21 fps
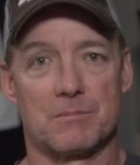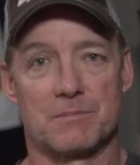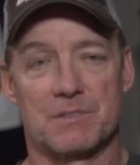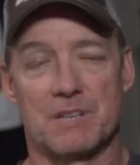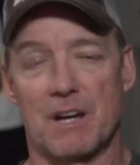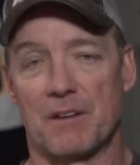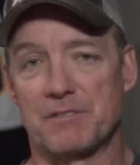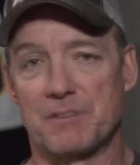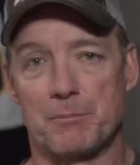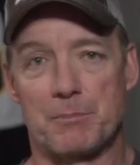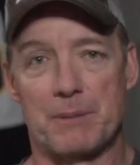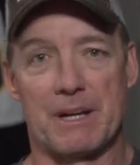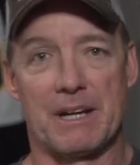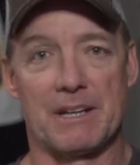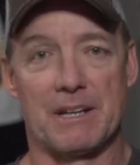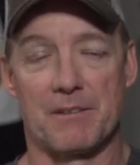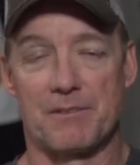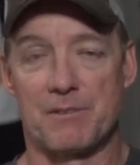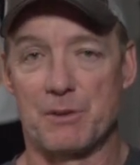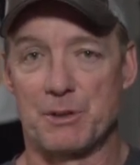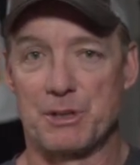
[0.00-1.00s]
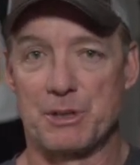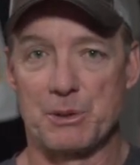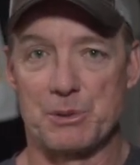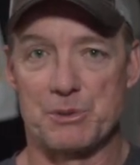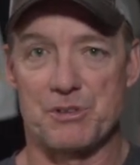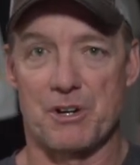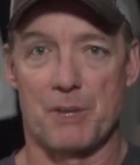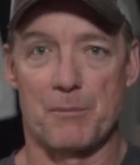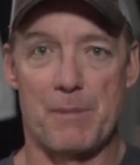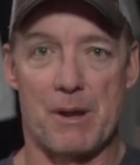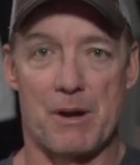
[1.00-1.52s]
tough to beat. And if your
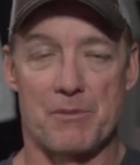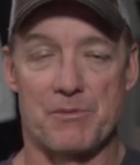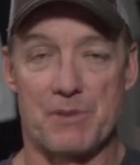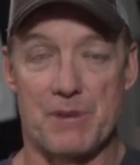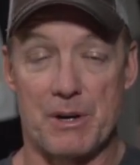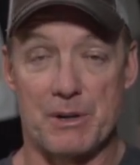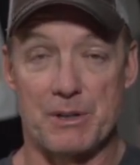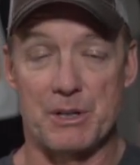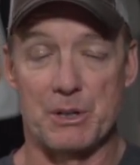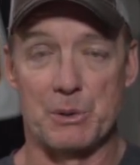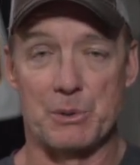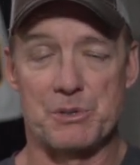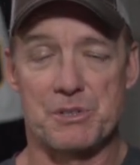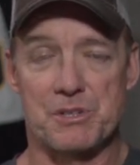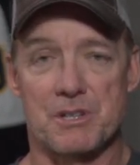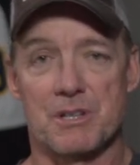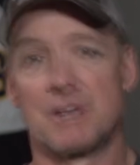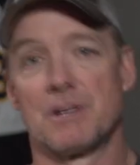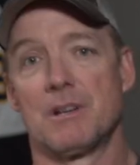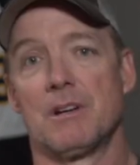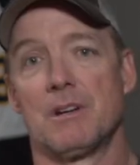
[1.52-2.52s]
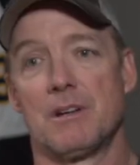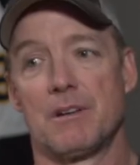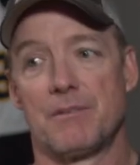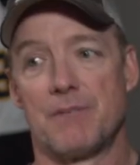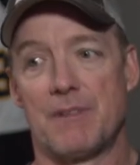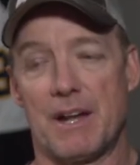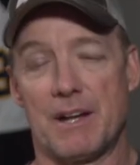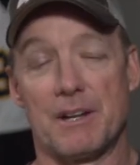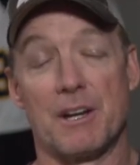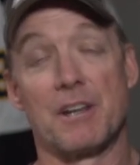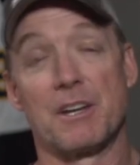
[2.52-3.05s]
dudes aren't better than their dudes,
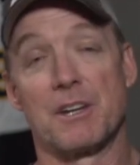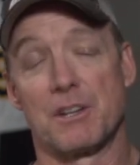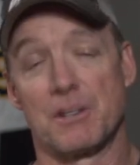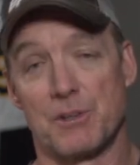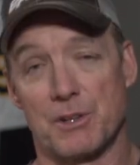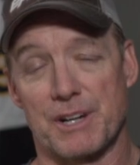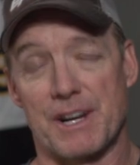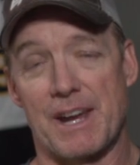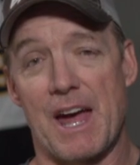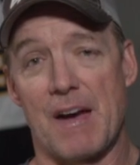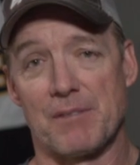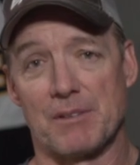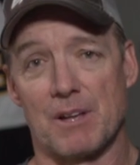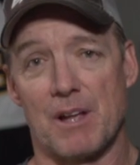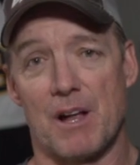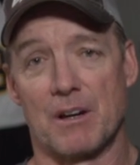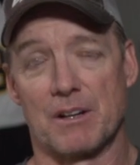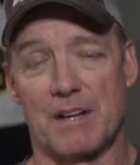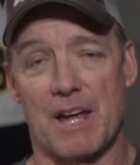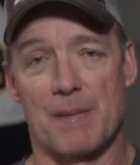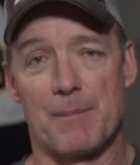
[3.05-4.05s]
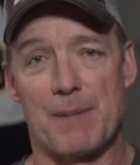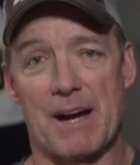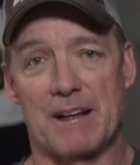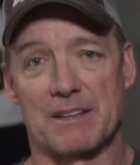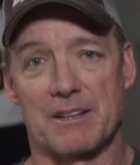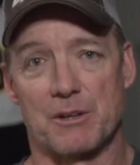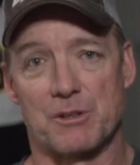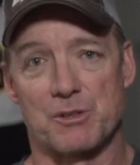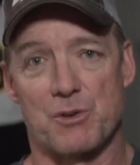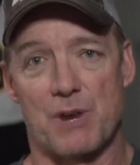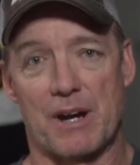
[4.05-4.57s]
then you're going to have a long day back
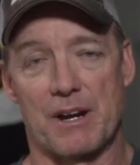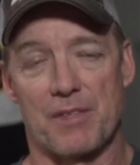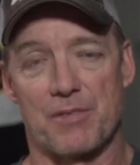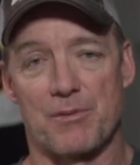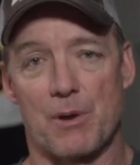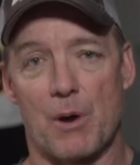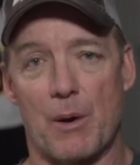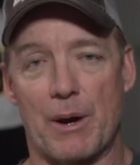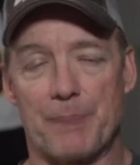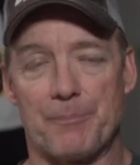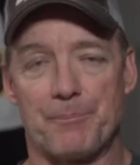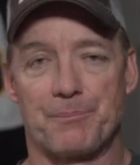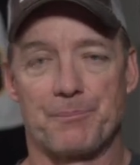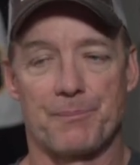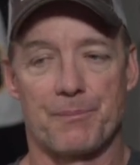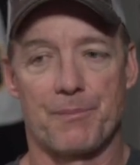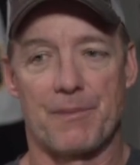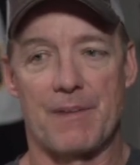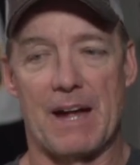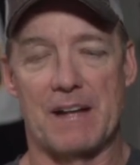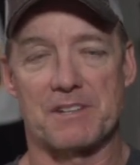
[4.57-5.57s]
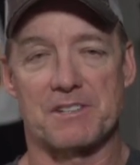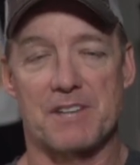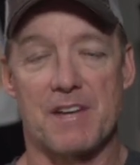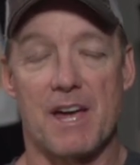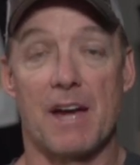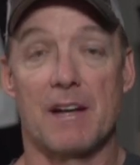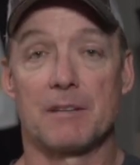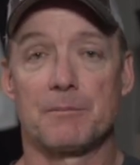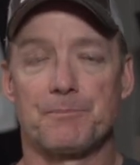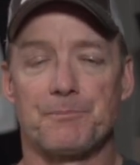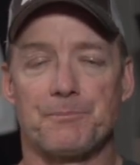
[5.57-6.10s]
there trying to throw it. That
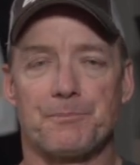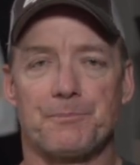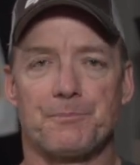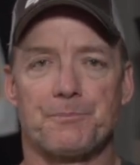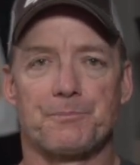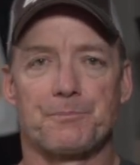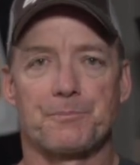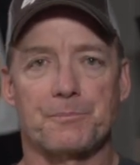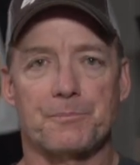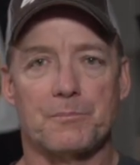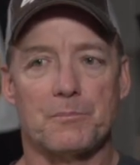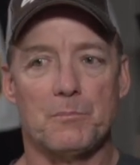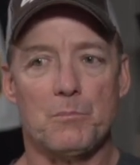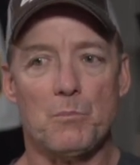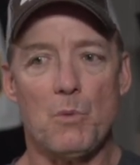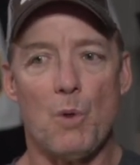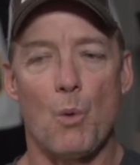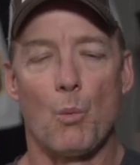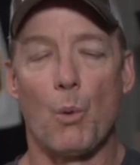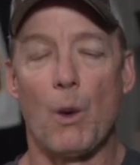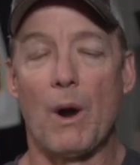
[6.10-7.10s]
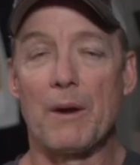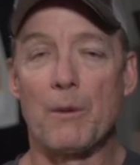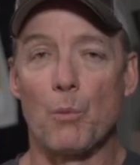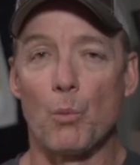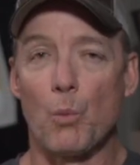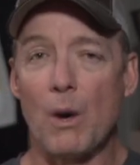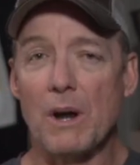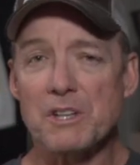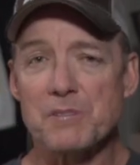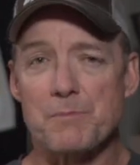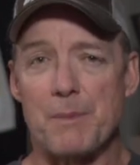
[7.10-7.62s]
said, what
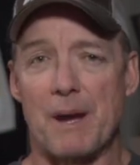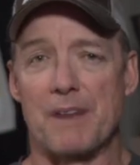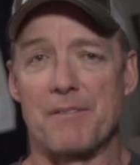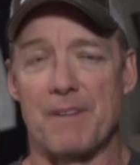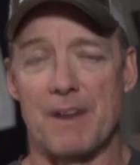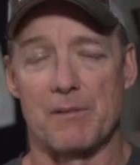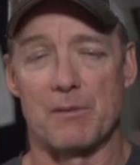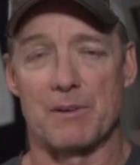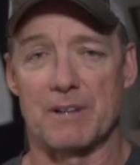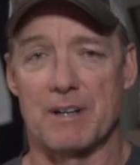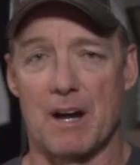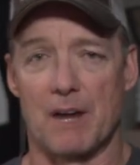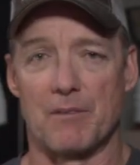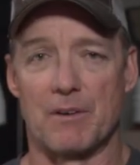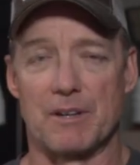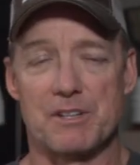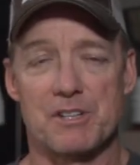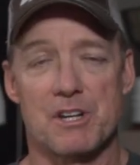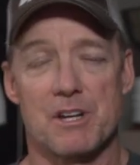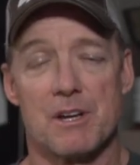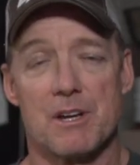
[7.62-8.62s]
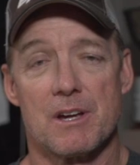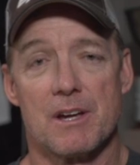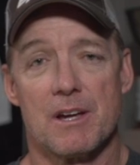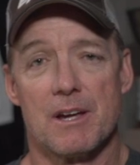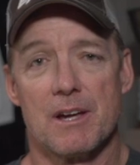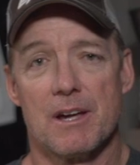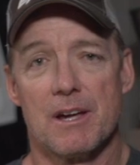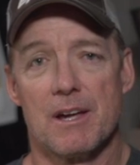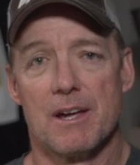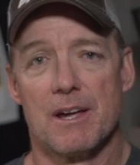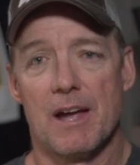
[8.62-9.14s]
was my favorite coverage,
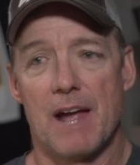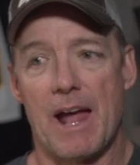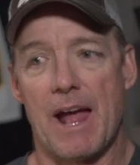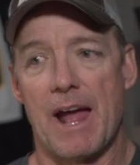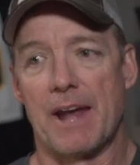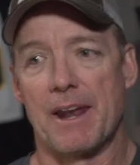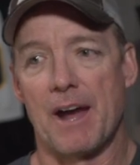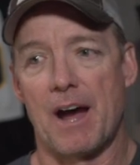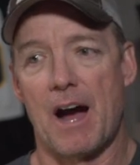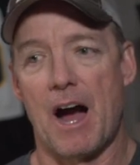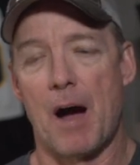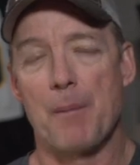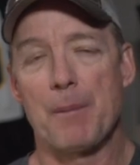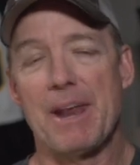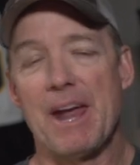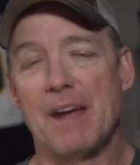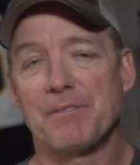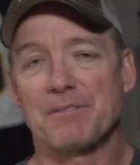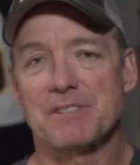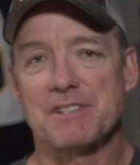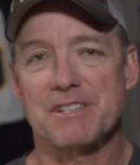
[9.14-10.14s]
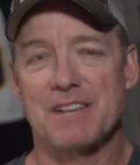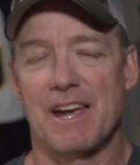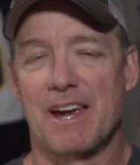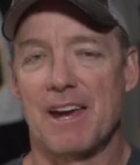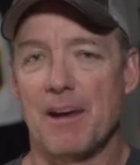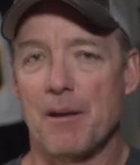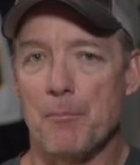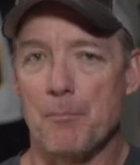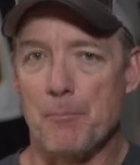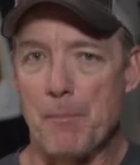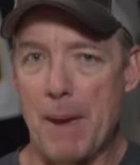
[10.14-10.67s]
and I'm going to have to
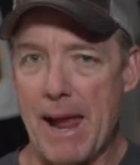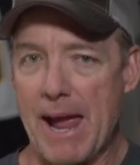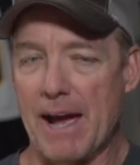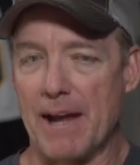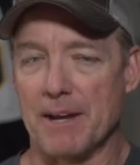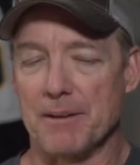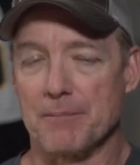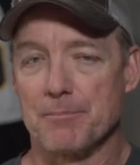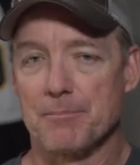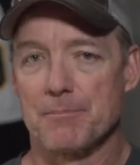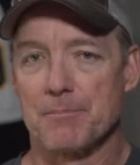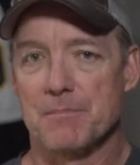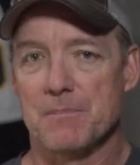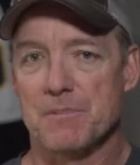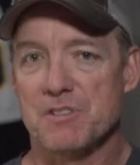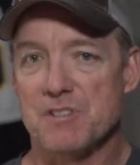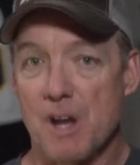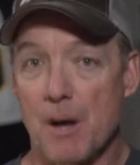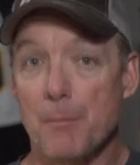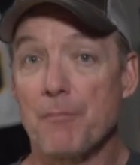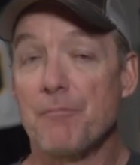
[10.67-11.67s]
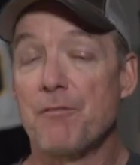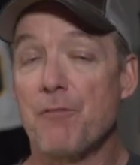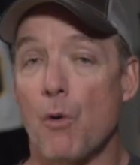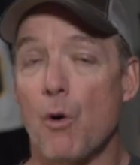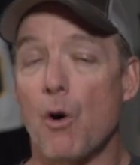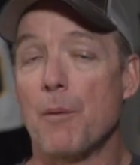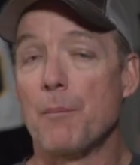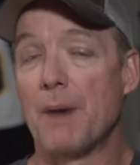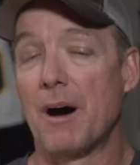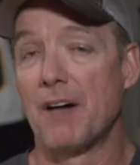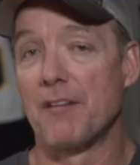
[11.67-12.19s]
say man, some
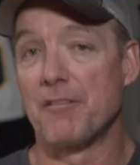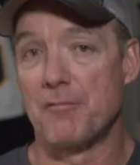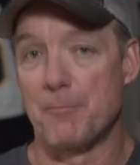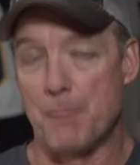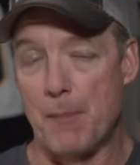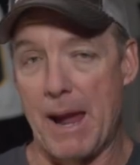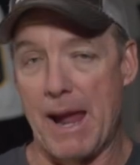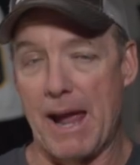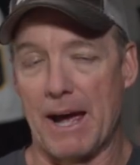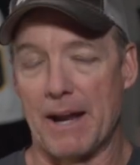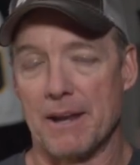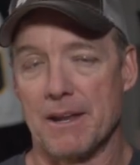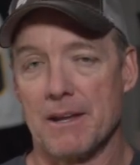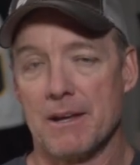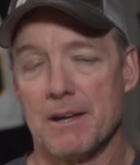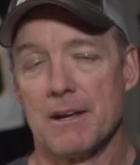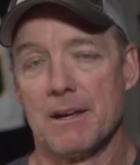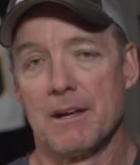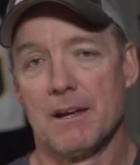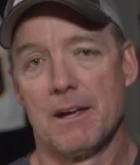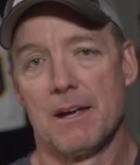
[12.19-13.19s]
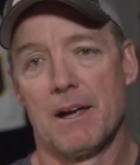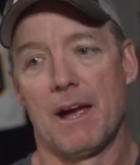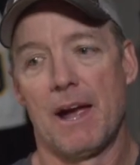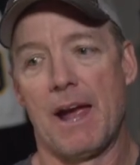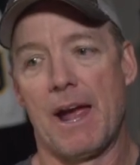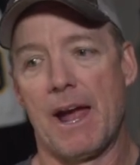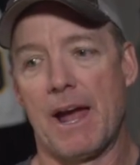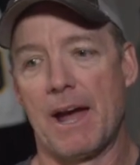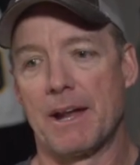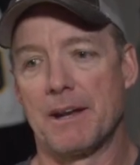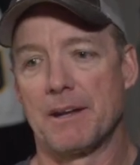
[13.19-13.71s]
form of man.
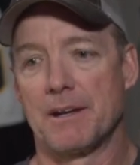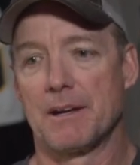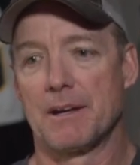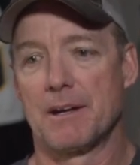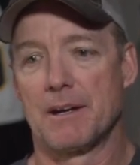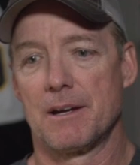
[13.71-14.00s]
And